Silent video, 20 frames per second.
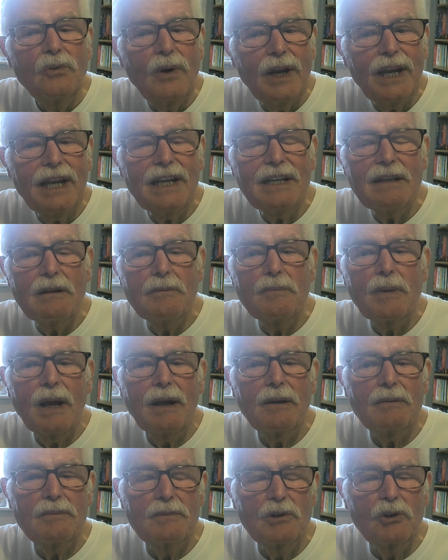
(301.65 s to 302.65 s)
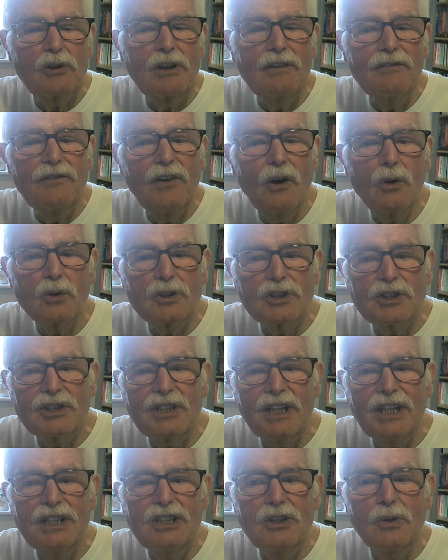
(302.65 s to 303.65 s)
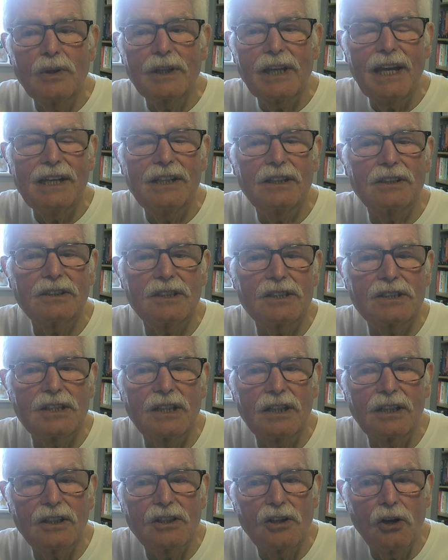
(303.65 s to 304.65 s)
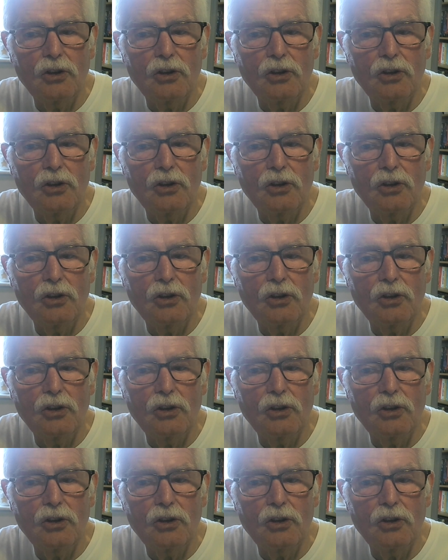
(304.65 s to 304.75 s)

Ray, I'm looking forward to seeing you again at uh,